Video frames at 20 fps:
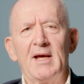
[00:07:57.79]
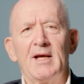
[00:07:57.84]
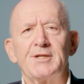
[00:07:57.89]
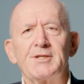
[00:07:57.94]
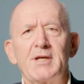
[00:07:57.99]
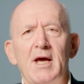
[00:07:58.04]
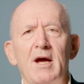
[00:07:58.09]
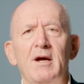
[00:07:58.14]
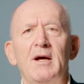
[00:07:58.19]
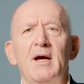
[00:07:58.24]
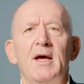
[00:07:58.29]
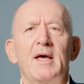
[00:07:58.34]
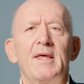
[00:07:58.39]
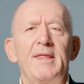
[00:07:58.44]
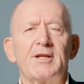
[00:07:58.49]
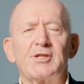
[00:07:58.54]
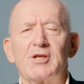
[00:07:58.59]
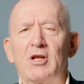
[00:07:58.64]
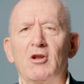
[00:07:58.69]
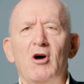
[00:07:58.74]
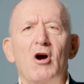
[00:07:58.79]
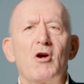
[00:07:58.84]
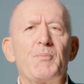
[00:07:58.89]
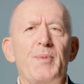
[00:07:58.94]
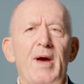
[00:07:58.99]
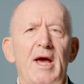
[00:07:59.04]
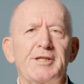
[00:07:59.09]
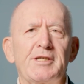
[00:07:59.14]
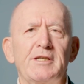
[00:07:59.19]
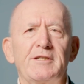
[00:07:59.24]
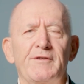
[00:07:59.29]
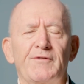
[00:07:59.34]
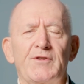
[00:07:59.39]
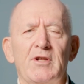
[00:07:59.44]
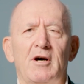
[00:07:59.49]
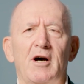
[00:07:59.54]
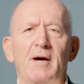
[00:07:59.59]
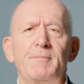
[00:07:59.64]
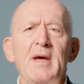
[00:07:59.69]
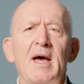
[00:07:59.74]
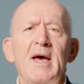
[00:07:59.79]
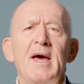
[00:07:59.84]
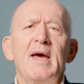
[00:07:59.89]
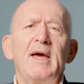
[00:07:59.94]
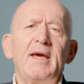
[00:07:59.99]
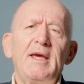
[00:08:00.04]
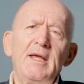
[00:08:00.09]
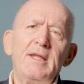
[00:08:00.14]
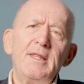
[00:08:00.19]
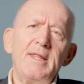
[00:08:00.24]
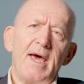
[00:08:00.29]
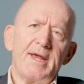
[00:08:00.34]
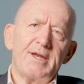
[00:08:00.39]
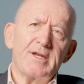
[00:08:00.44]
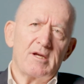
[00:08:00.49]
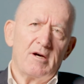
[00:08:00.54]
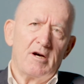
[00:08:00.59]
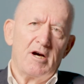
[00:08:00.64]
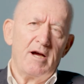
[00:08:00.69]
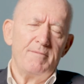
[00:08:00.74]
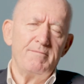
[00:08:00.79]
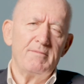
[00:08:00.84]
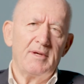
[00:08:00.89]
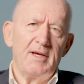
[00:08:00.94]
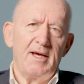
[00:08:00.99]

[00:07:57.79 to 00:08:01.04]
So that's a long passage of time. In that time,